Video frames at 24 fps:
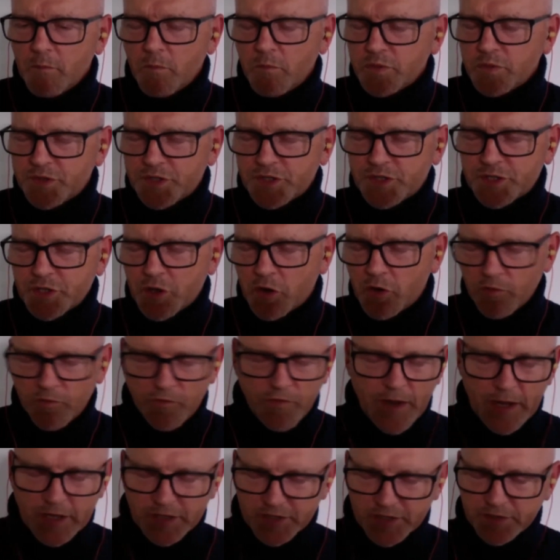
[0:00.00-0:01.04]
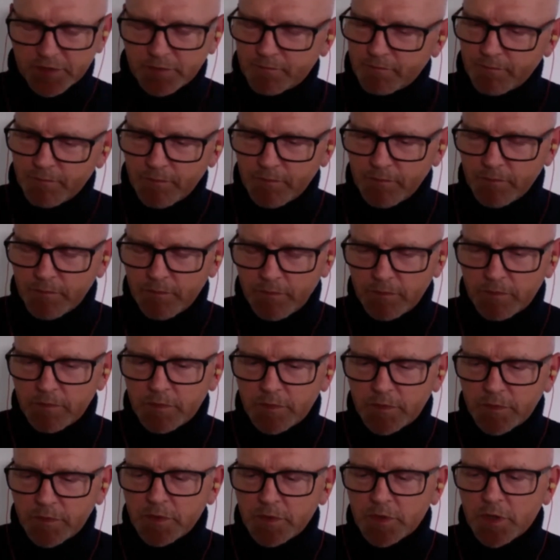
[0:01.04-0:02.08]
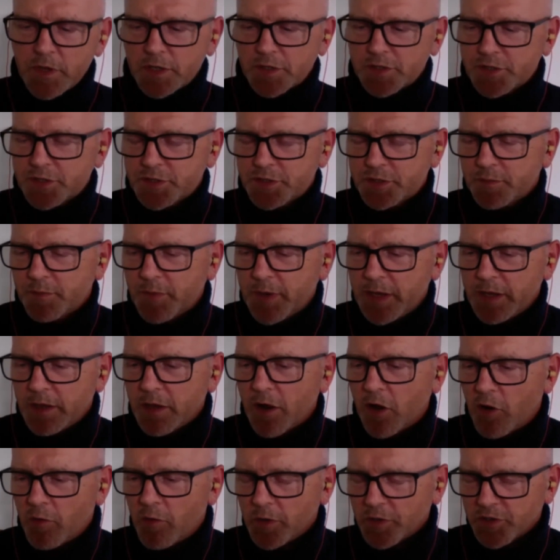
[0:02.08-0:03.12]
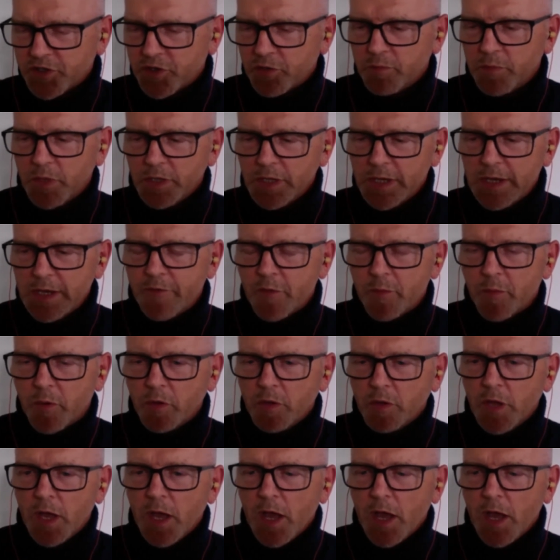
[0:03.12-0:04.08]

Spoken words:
so fast as to be almost unbelievable.